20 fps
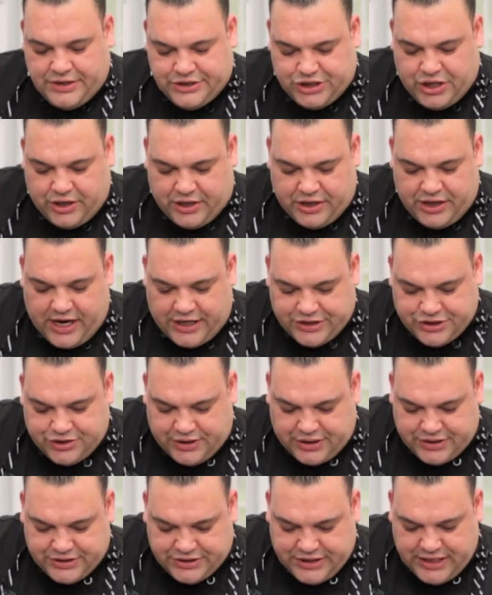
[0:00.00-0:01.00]
And as
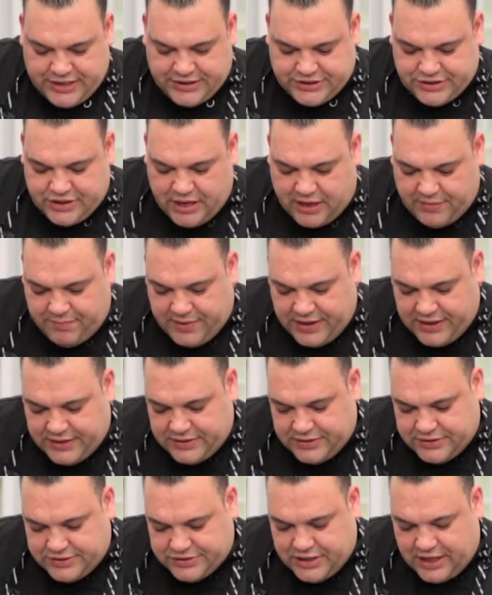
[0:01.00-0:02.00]
you can see, it's not
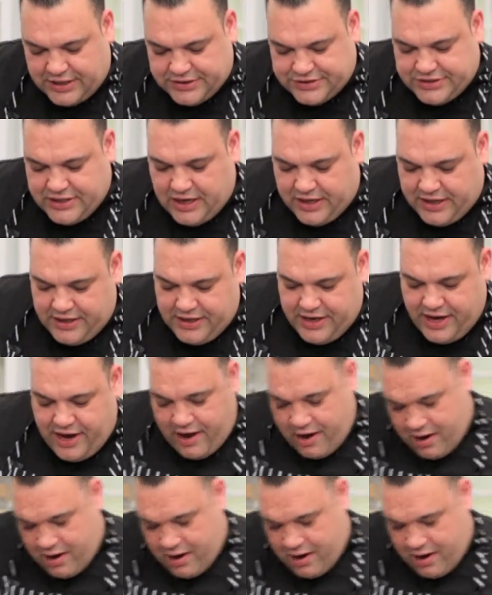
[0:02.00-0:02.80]
stuck in